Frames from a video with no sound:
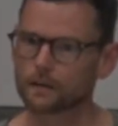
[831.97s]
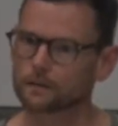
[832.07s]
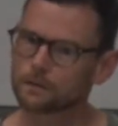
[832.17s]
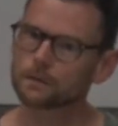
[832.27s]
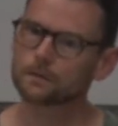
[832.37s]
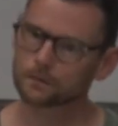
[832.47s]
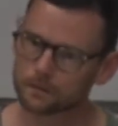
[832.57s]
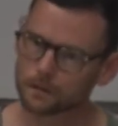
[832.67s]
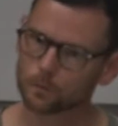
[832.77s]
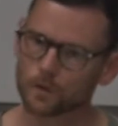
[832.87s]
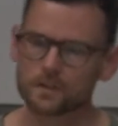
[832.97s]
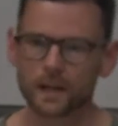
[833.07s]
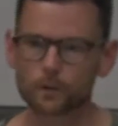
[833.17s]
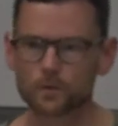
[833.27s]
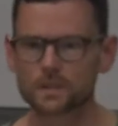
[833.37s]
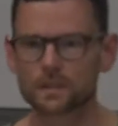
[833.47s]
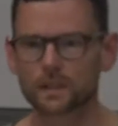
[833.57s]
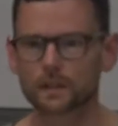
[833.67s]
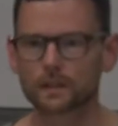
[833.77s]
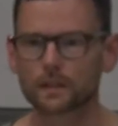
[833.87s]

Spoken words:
On one side, we see a